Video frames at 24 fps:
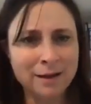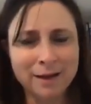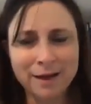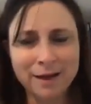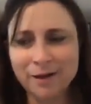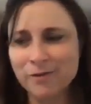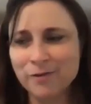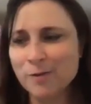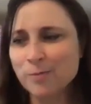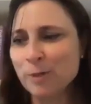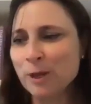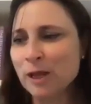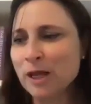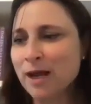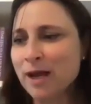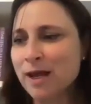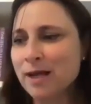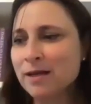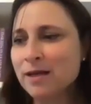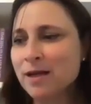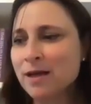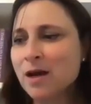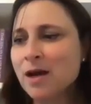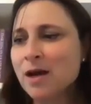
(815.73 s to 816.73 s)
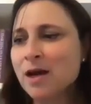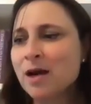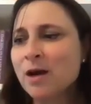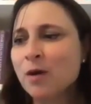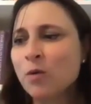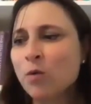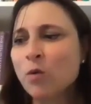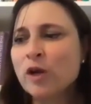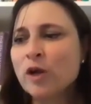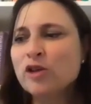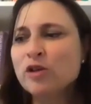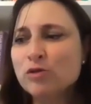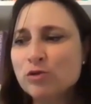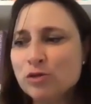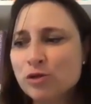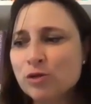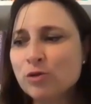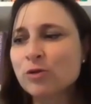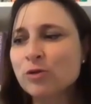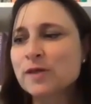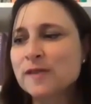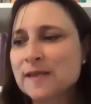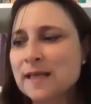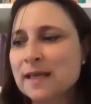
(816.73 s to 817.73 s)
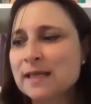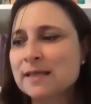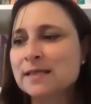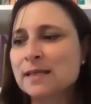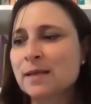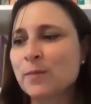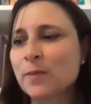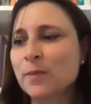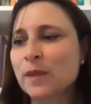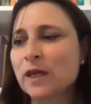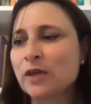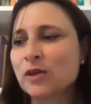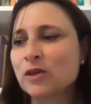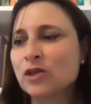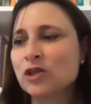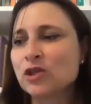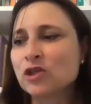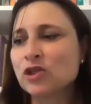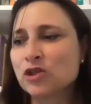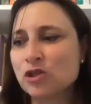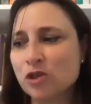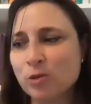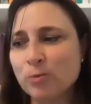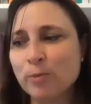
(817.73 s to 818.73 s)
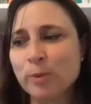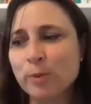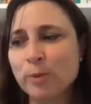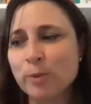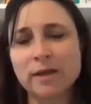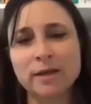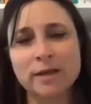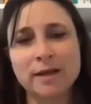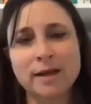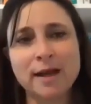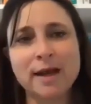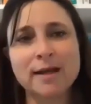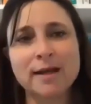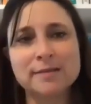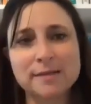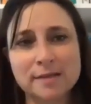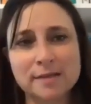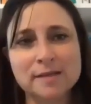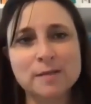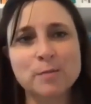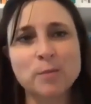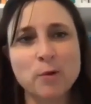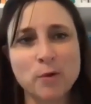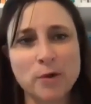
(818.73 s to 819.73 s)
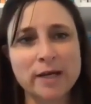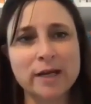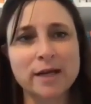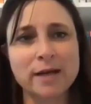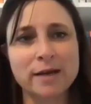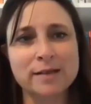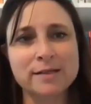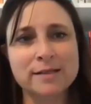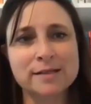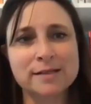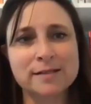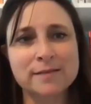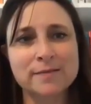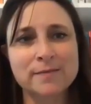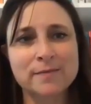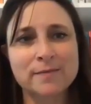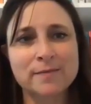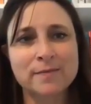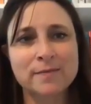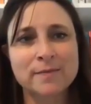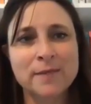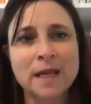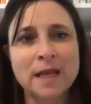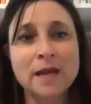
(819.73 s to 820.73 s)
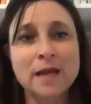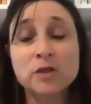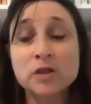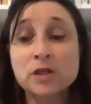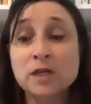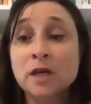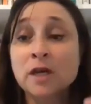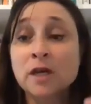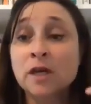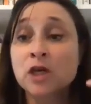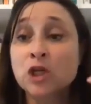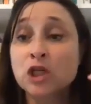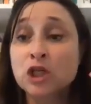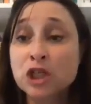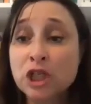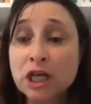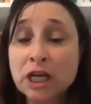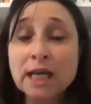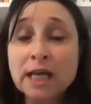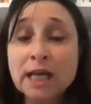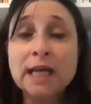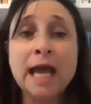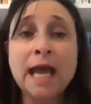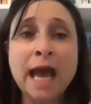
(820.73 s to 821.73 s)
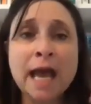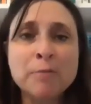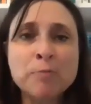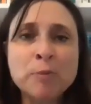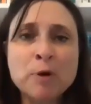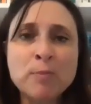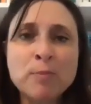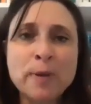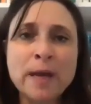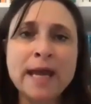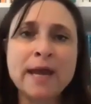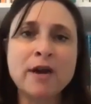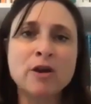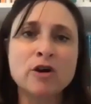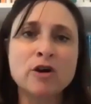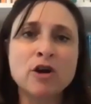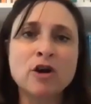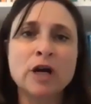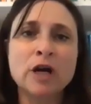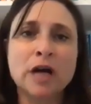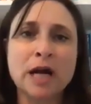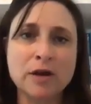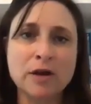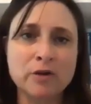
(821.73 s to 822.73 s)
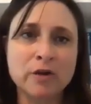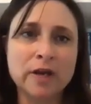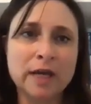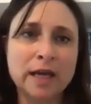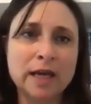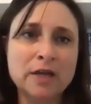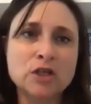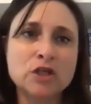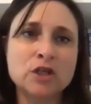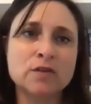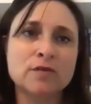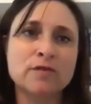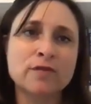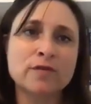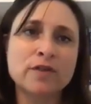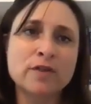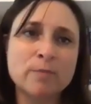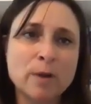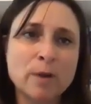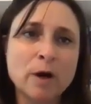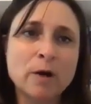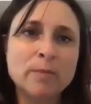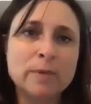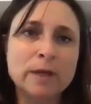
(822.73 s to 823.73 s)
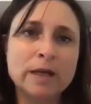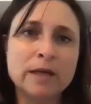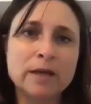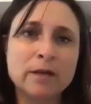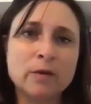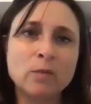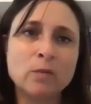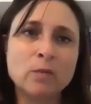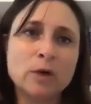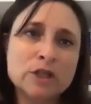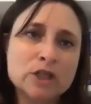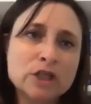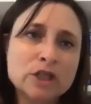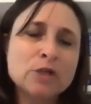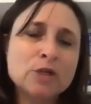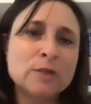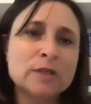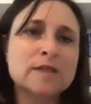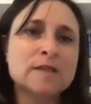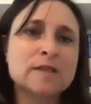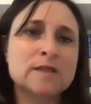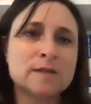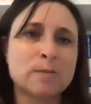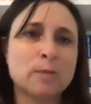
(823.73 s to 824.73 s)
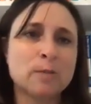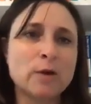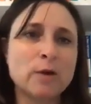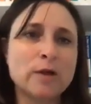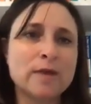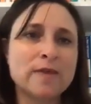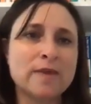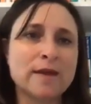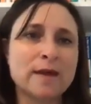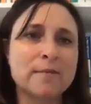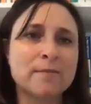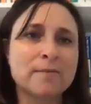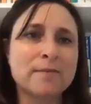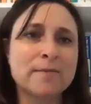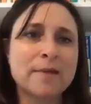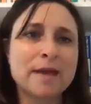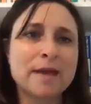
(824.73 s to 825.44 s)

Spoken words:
I replied. "When you do or say something stupid and disappoint us." It was, she had prepared her congregation for the moment when she would disappoint them.